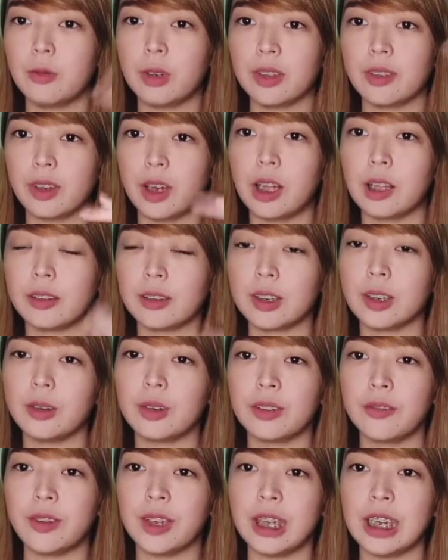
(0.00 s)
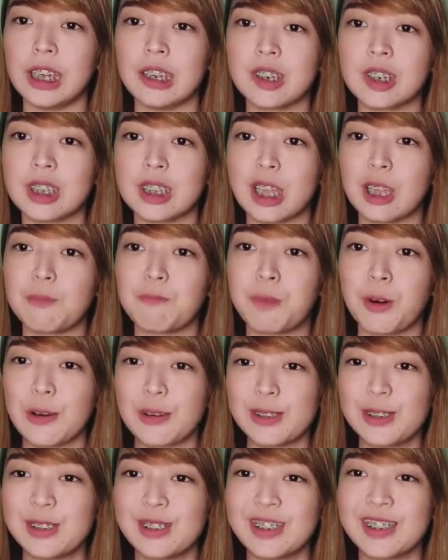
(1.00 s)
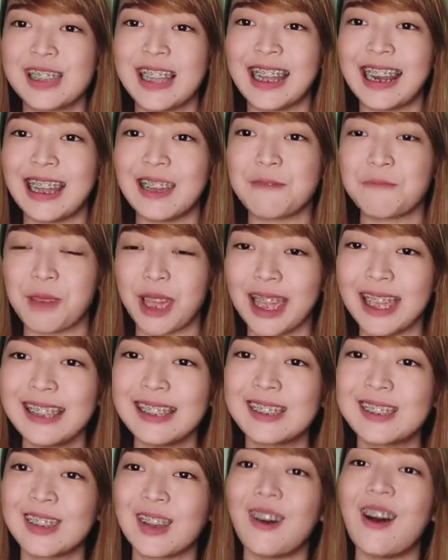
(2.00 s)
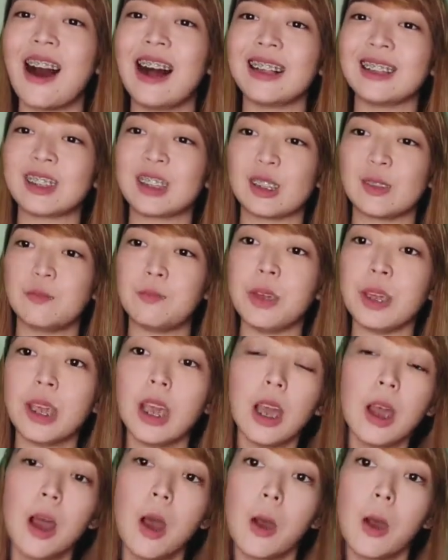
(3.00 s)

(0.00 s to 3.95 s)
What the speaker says: with all the notifications and posts that I made, so I'll just be